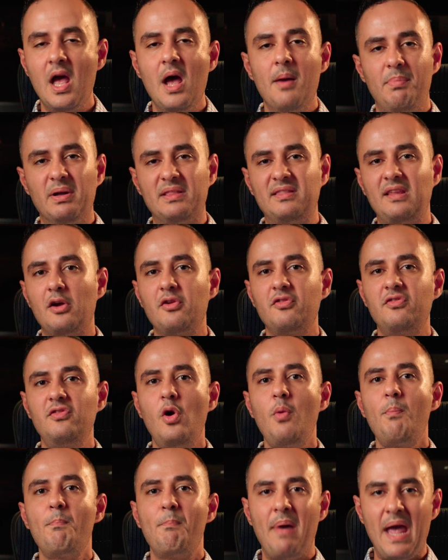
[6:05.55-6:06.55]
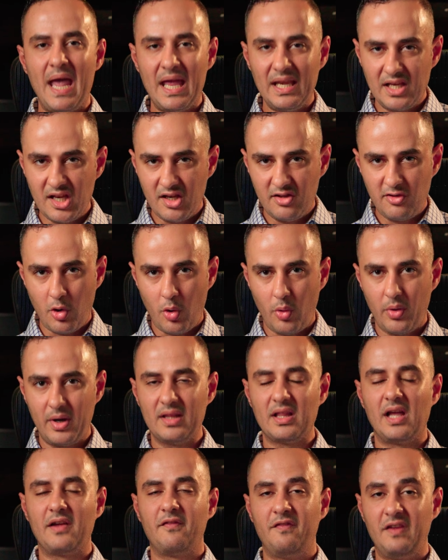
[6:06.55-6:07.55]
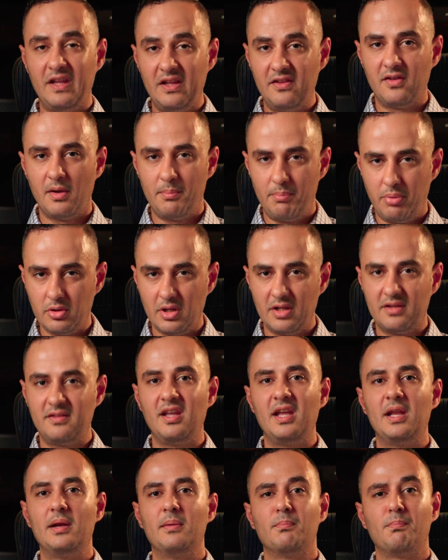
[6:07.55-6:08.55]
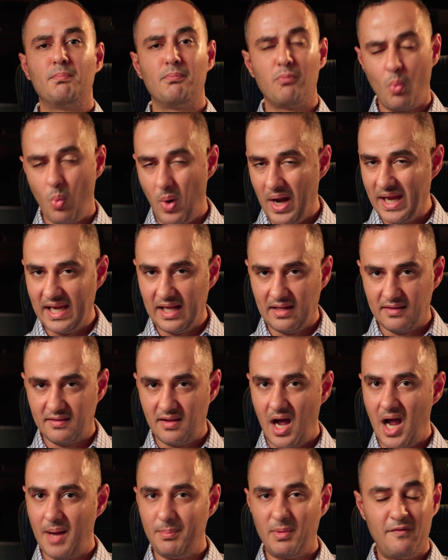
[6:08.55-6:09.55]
but there's no mandatory like visa bulletin waiting time.